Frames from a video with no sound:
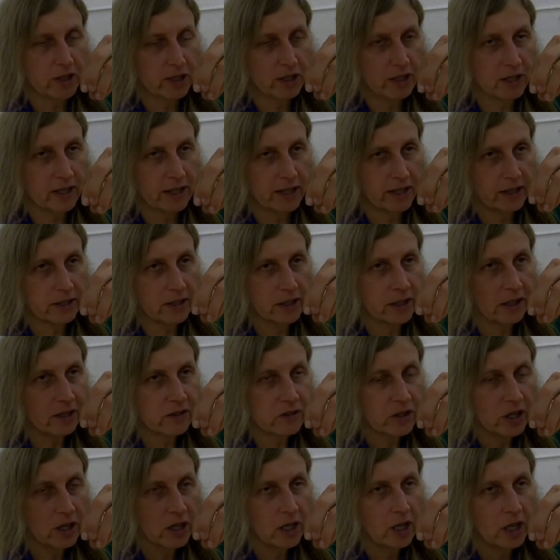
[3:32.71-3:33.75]
In this
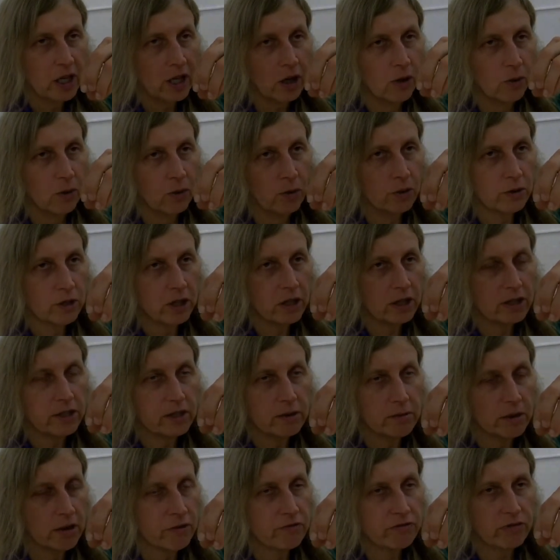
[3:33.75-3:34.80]
way we take away from
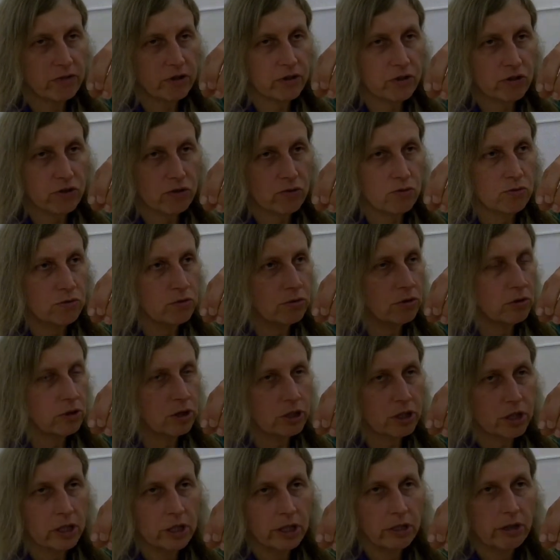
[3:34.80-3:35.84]
them, what do
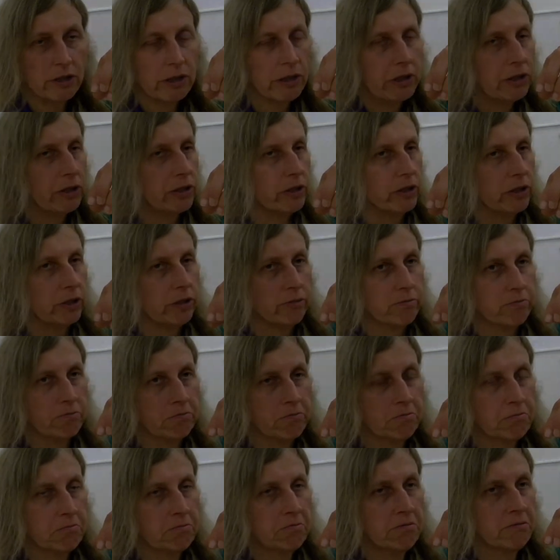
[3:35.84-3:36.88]
I know? The
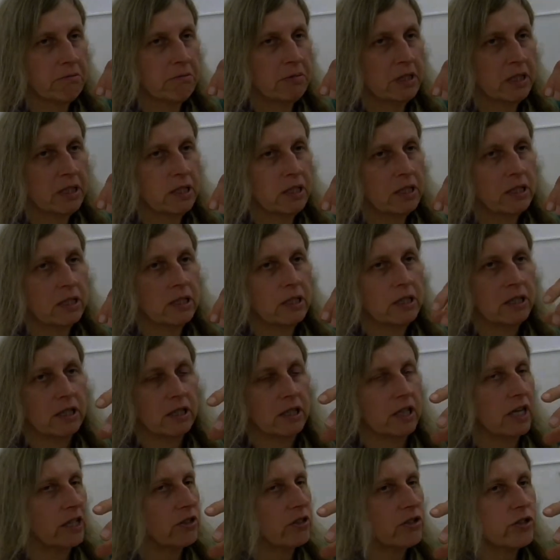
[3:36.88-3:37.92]
pain, the
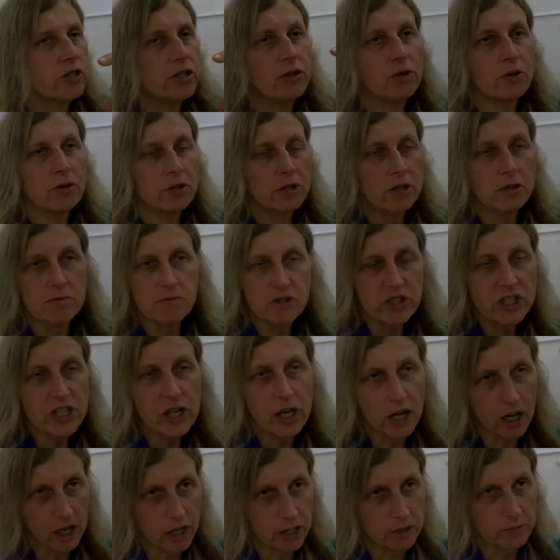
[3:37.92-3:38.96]
fear. In other
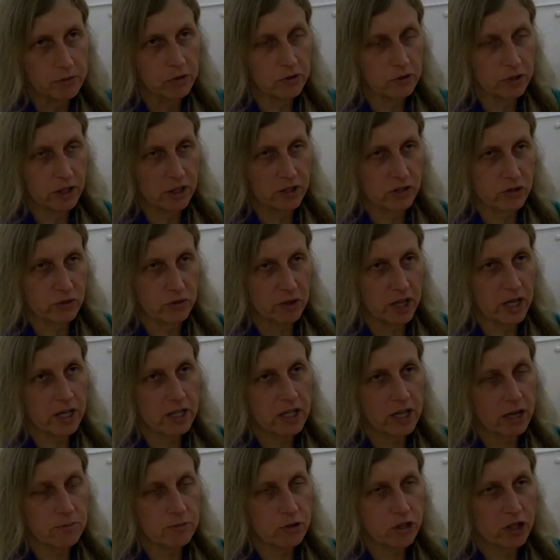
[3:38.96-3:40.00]
advanced
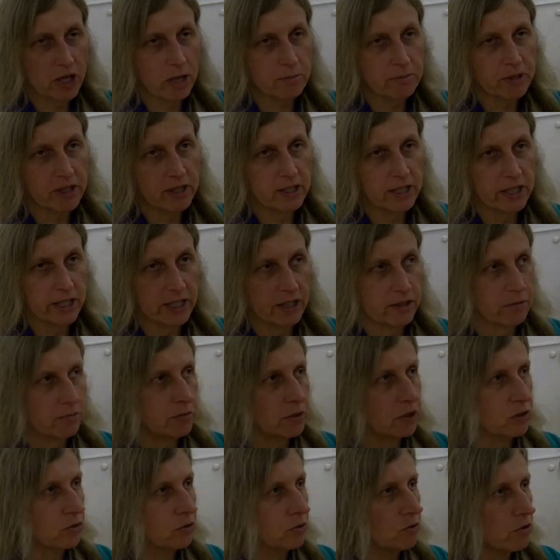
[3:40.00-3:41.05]
seminars you get much more
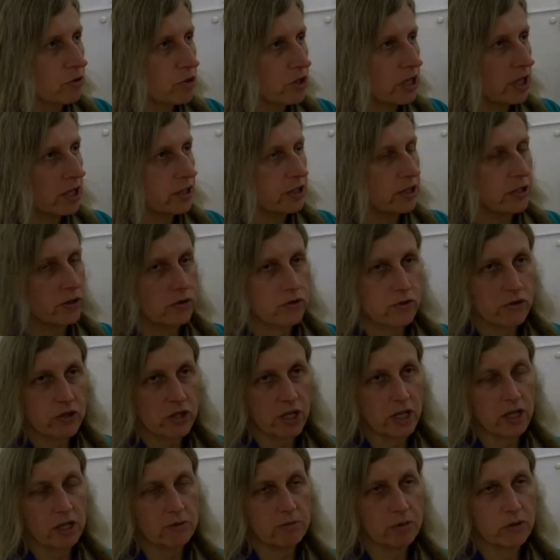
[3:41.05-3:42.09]
elegant
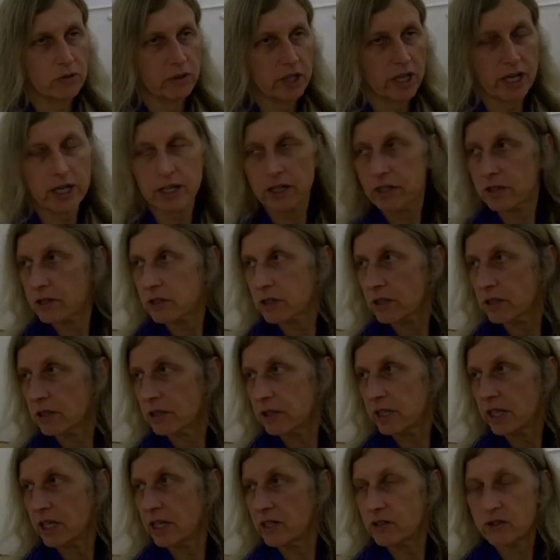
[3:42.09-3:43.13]
exercises. But
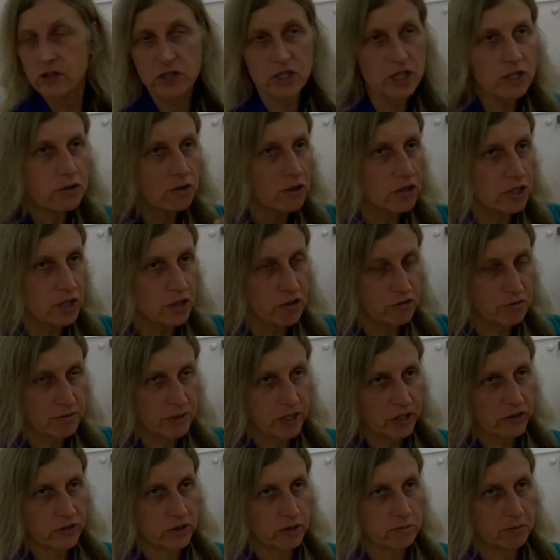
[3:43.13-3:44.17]
first I really want
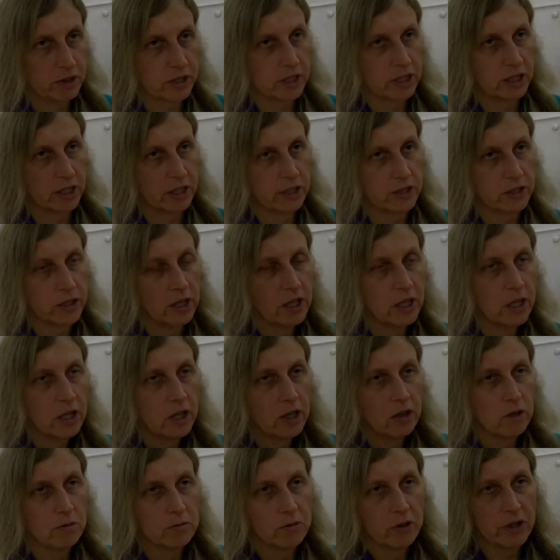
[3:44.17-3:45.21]
you to learn to
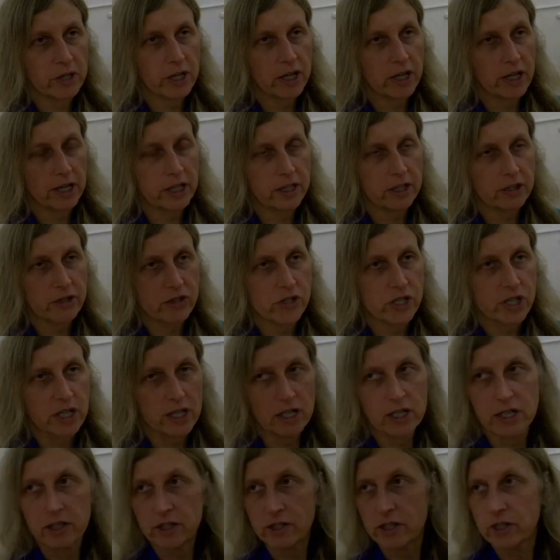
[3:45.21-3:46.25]
settle in the midst of
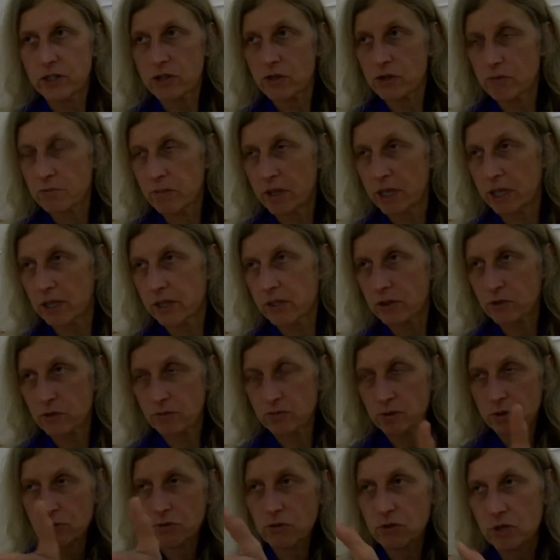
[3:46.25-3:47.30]
so many
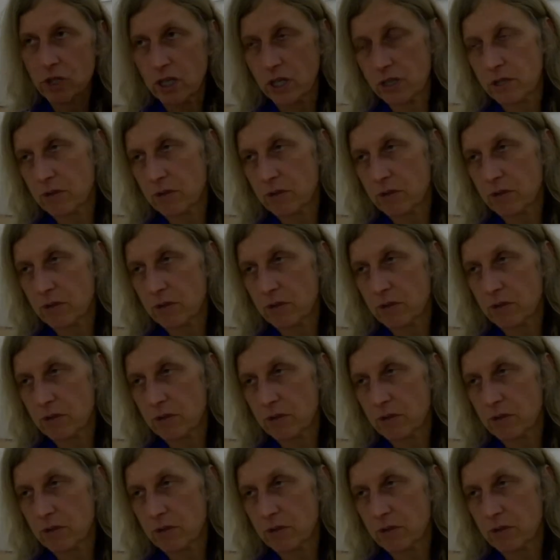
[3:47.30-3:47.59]
distractions.